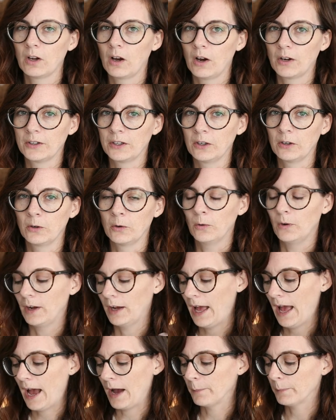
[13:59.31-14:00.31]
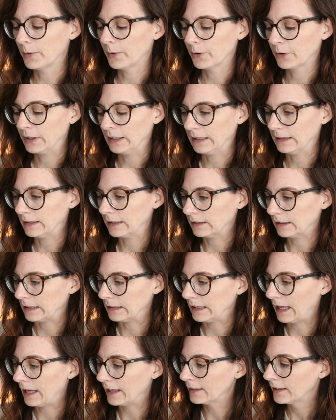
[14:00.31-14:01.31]
audio app or anything
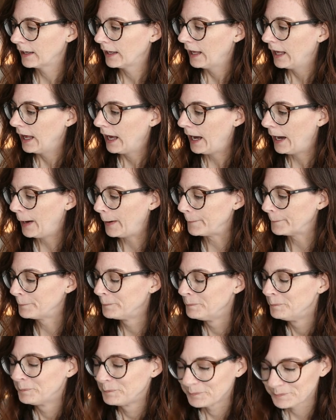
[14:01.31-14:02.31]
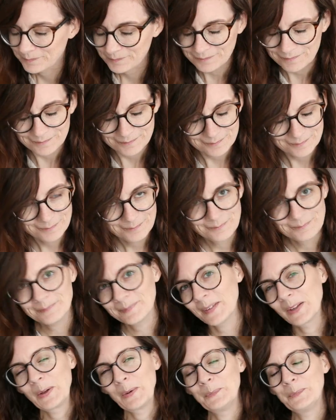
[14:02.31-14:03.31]
like that.
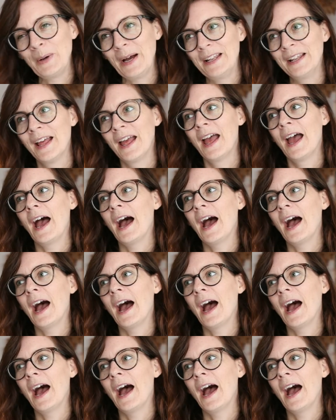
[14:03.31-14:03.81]
But